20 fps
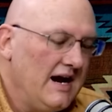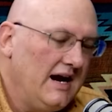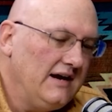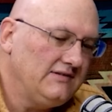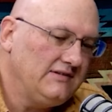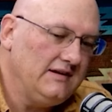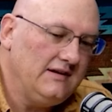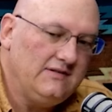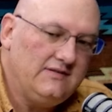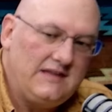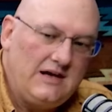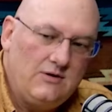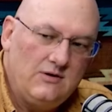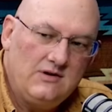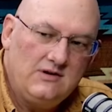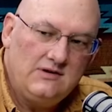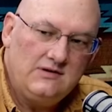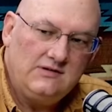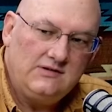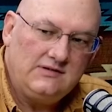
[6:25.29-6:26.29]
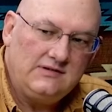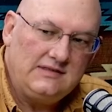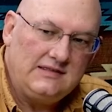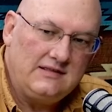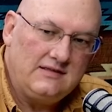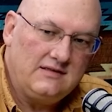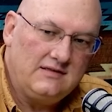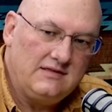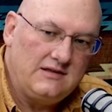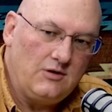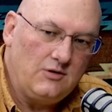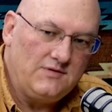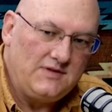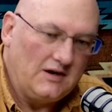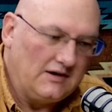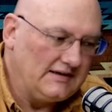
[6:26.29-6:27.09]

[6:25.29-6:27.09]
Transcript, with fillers: is that there was there, there,